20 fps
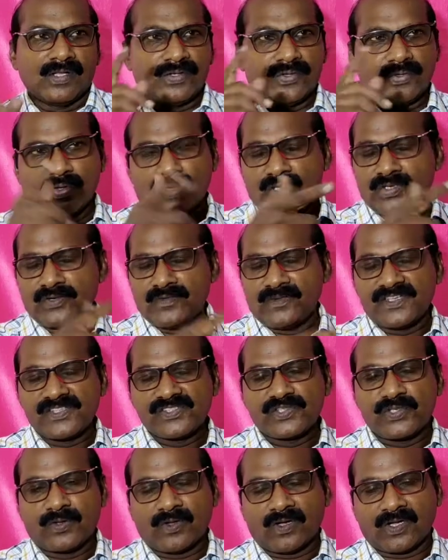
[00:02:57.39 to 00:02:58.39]
Don't
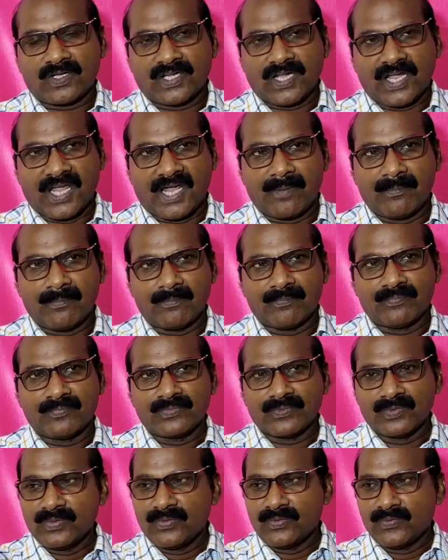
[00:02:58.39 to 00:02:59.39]
waste your time,
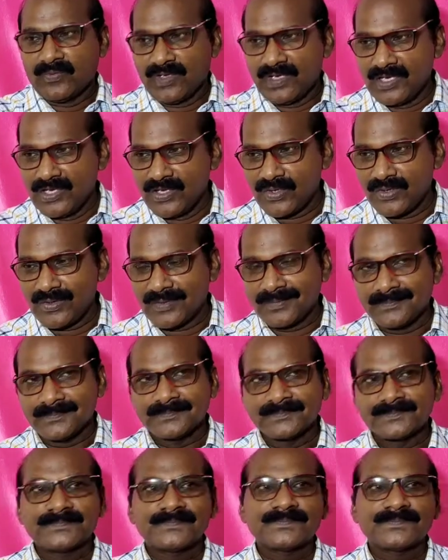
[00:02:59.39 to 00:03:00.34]
will you?